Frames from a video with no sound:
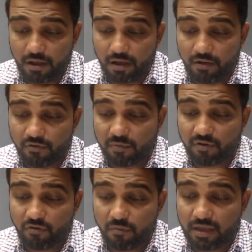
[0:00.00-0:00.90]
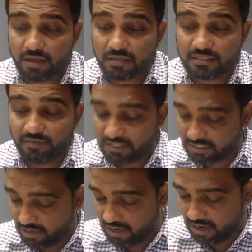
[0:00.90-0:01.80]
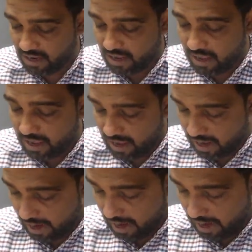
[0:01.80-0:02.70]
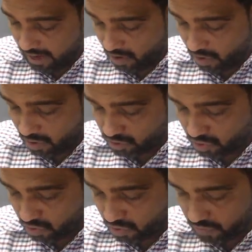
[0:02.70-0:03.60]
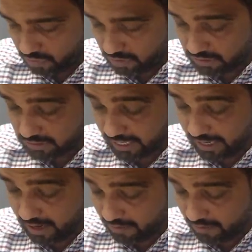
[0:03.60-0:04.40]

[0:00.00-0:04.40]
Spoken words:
for performing CV study, and also just a second.